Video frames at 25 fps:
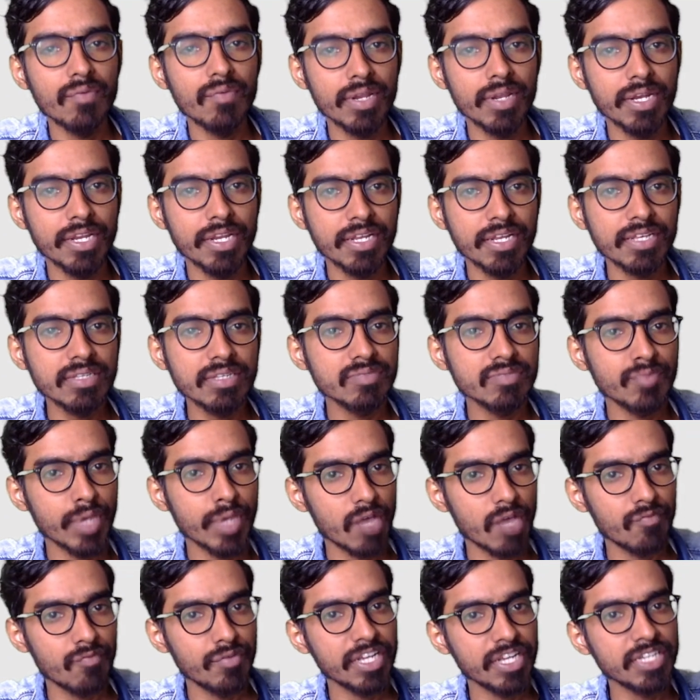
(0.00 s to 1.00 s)
we did is we
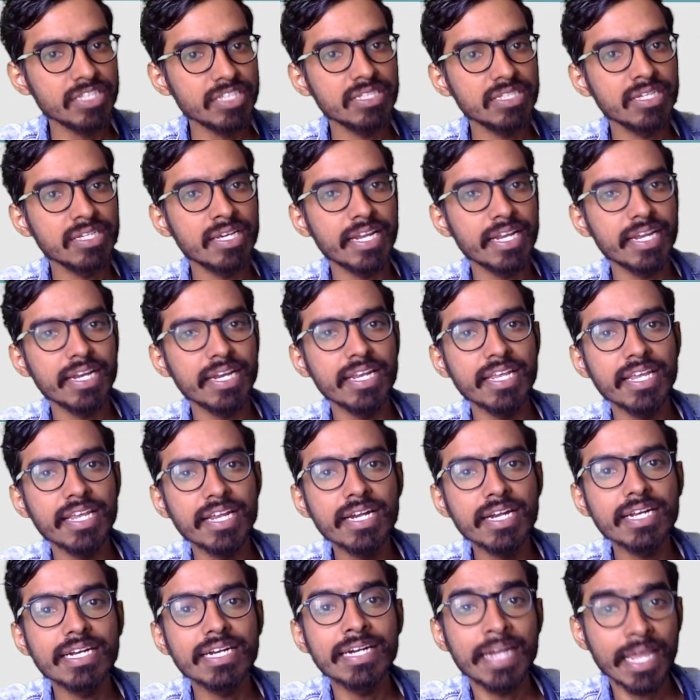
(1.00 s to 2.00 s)
have finished
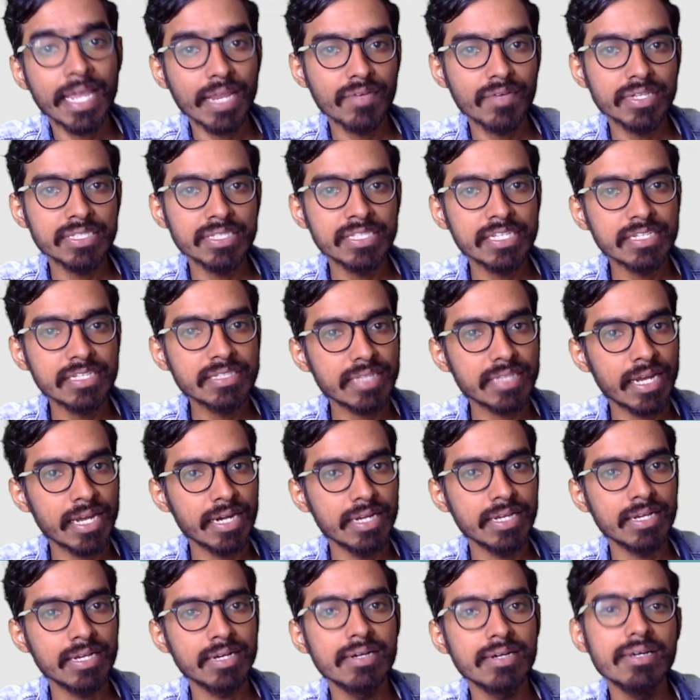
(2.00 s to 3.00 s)
gradient, divergence,
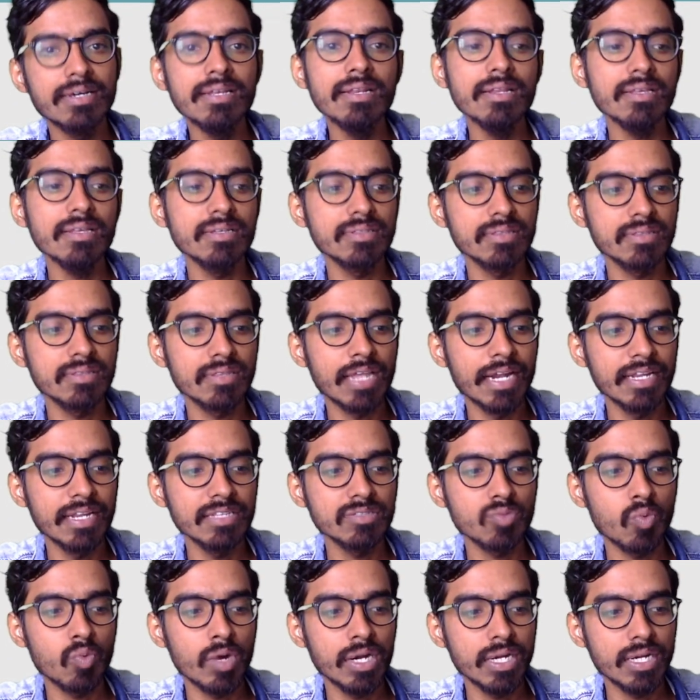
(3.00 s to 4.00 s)
and curl. That is
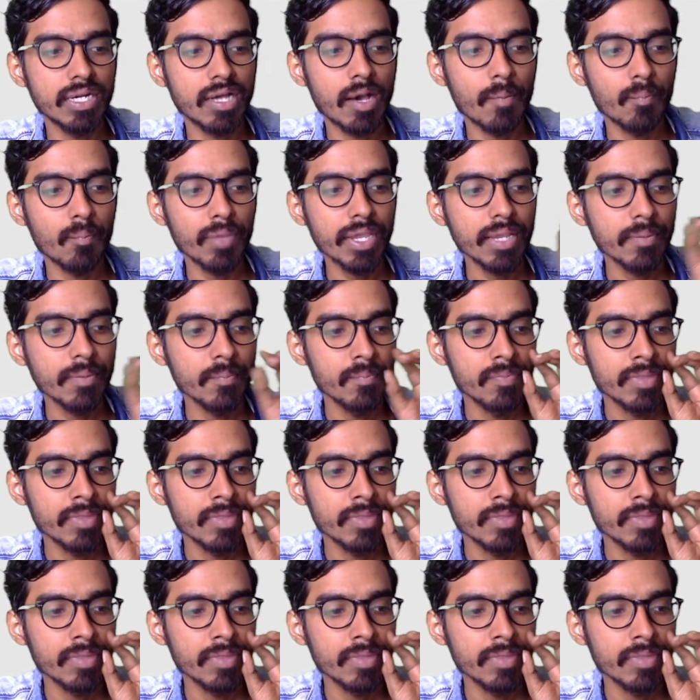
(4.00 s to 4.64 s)
one topic.